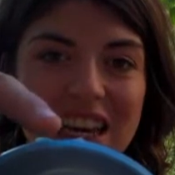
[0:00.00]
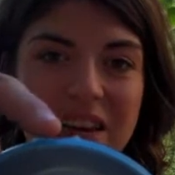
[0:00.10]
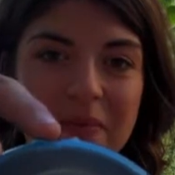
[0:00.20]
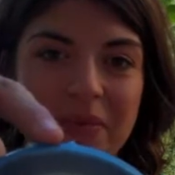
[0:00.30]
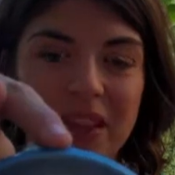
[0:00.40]

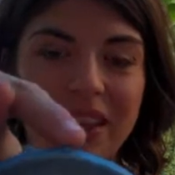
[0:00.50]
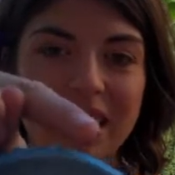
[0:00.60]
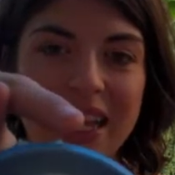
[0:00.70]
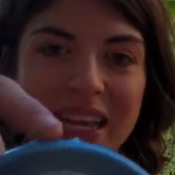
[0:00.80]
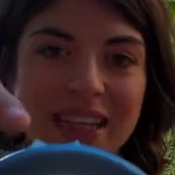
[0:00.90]
um, the
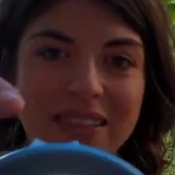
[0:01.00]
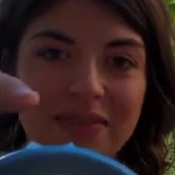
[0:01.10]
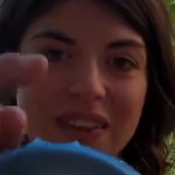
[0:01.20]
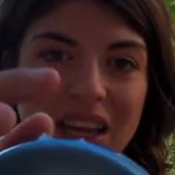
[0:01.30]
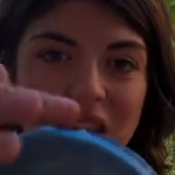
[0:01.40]
lid.
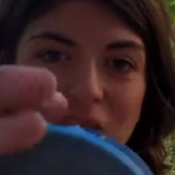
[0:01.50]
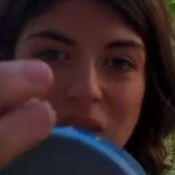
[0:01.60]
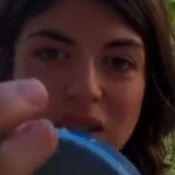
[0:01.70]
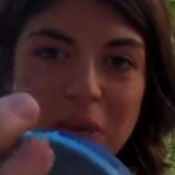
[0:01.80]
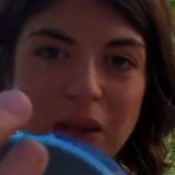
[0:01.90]
It
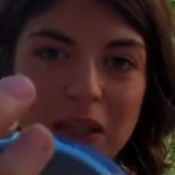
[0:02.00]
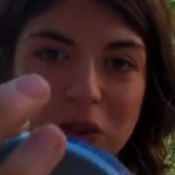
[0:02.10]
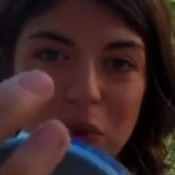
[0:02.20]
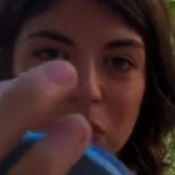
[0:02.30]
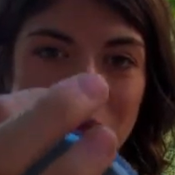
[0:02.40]
used to be
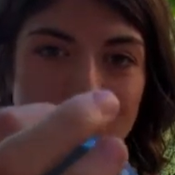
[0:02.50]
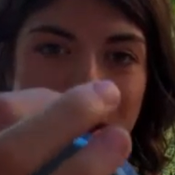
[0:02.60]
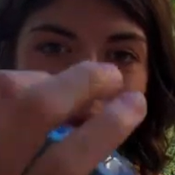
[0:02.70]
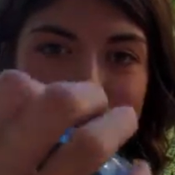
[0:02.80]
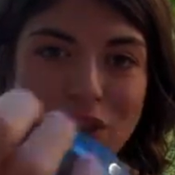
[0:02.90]
sort of
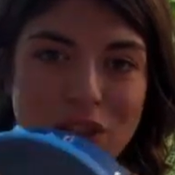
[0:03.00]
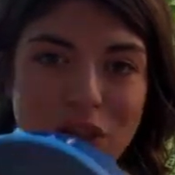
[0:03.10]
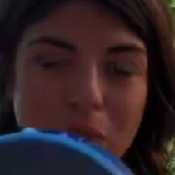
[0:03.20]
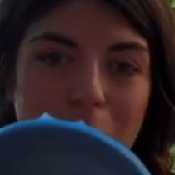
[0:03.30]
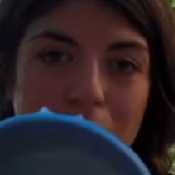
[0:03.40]
rounded so
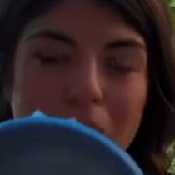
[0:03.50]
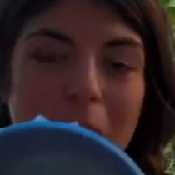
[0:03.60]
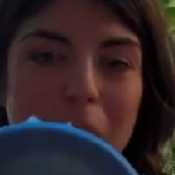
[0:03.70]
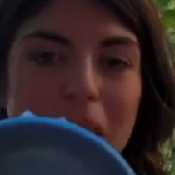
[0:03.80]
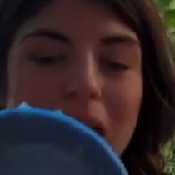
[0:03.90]
you could pull it
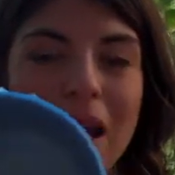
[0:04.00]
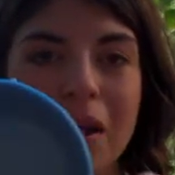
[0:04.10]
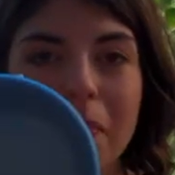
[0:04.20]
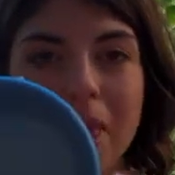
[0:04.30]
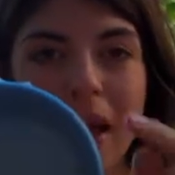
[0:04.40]
up.
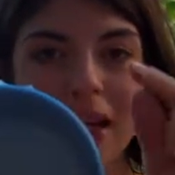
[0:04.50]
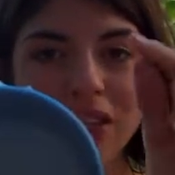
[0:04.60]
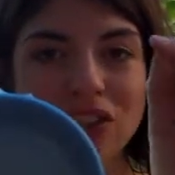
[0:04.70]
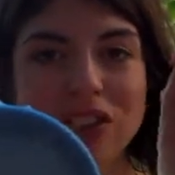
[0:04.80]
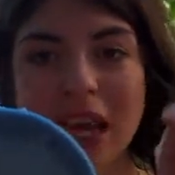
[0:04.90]

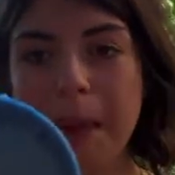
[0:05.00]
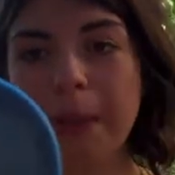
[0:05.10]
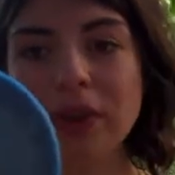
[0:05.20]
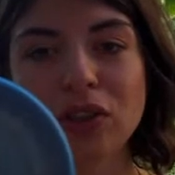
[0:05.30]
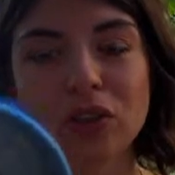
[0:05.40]
Maddie just
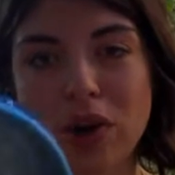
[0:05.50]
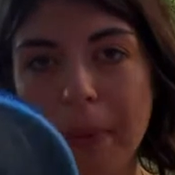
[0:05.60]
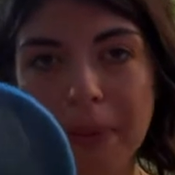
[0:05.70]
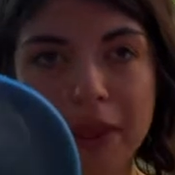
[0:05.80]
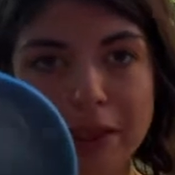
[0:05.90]
happened to
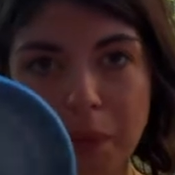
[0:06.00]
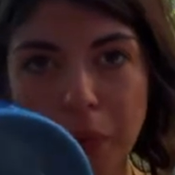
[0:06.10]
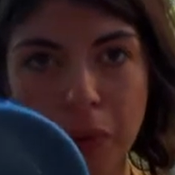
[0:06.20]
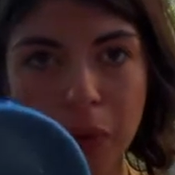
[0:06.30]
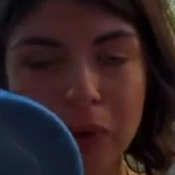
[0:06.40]
drop this
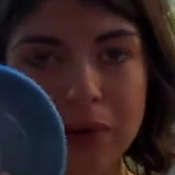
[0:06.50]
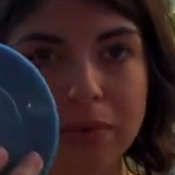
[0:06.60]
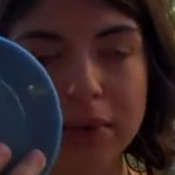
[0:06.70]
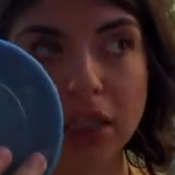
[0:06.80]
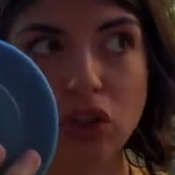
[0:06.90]
bowl
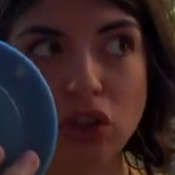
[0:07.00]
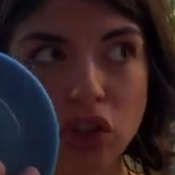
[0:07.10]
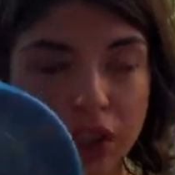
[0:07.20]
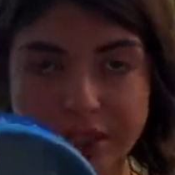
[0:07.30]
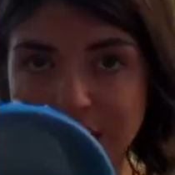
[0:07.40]
in
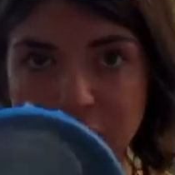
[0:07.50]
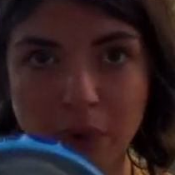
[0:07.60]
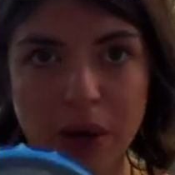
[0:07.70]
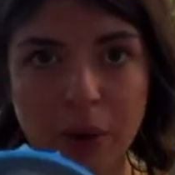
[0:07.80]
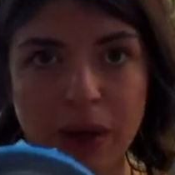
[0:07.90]
just the
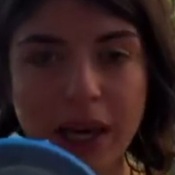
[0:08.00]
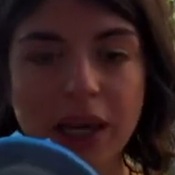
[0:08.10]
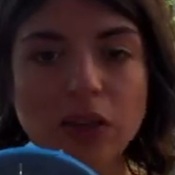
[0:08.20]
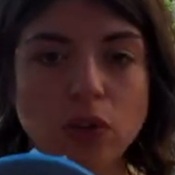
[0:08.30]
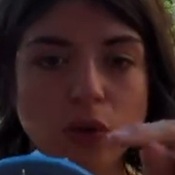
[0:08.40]
right way
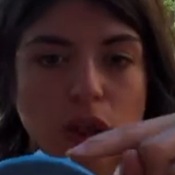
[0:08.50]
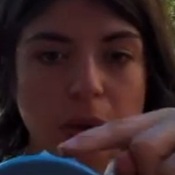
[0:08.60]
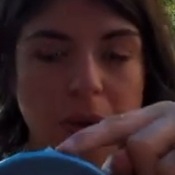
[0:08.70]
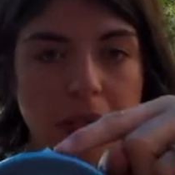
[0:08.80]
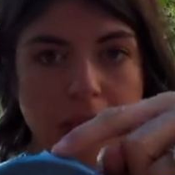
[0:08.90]
to
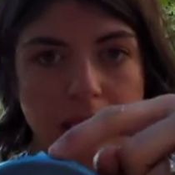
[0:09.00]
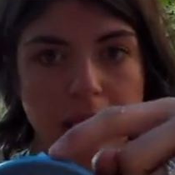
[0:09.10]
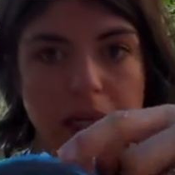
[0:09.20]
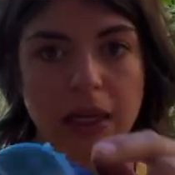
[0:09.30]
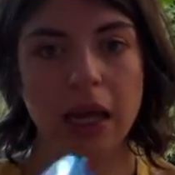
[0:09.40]
chip this
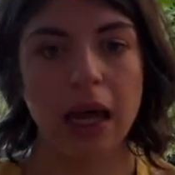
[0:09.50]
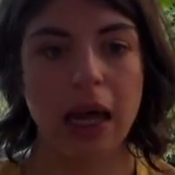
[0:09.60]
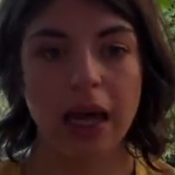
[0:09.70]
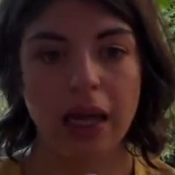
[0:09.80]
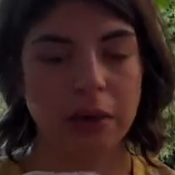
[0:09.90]
lid.
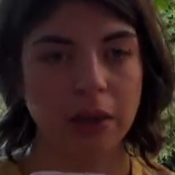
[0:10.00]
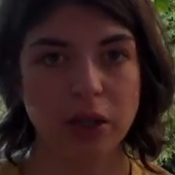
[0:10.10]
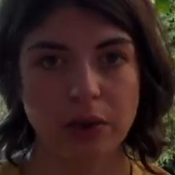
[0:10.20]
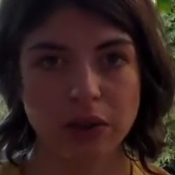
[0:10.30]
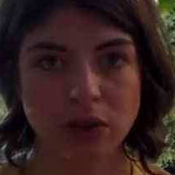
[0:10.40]
Uh, you
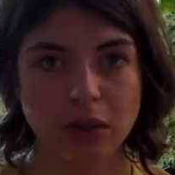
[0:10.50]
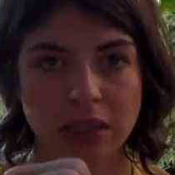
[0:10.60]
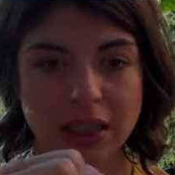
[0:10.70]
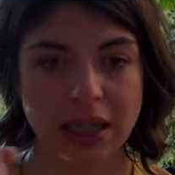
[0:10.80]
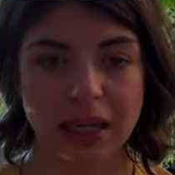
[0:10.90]
know, as you can
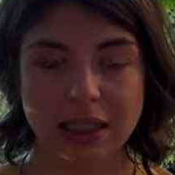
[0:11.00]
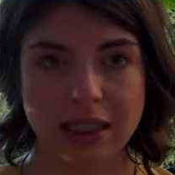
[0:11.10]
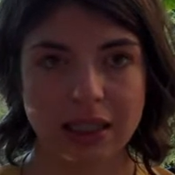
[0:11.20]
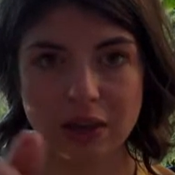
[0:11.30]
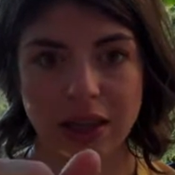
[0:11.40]
see, I can
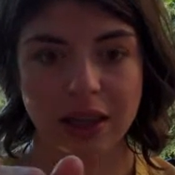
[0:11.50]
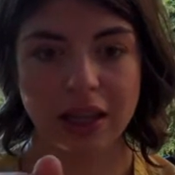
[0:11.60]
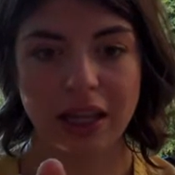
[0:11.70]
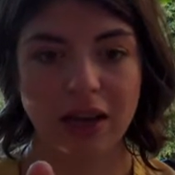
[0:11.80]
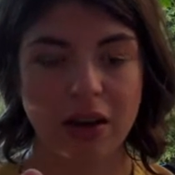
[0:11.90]
still get the
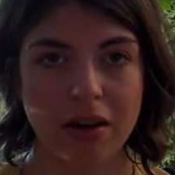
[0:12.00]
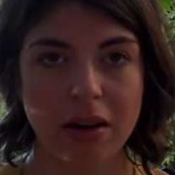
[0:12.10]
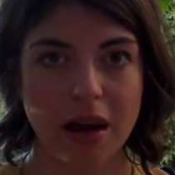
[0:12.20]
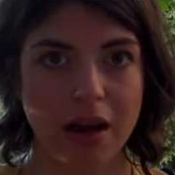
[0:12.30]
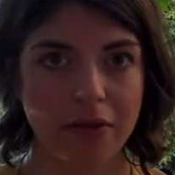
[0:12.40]
lid on
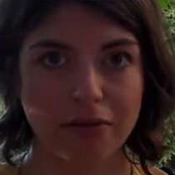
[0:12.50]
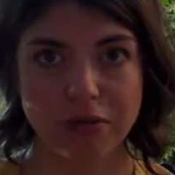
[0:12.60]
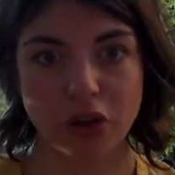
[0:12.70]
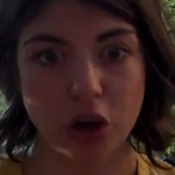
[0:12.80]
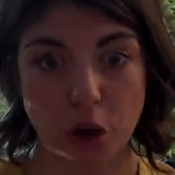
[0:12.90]
and off,
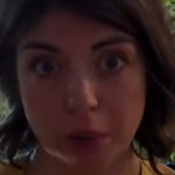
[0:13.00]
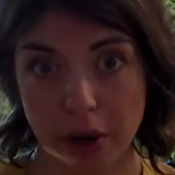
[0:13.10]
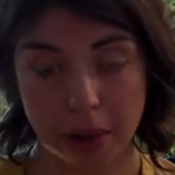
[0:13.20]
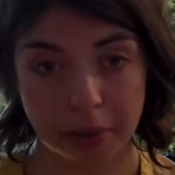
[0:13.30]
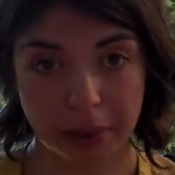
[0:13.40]
no
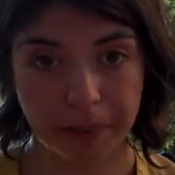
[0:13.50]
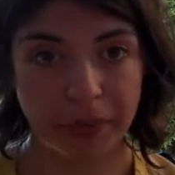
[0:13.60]
problem.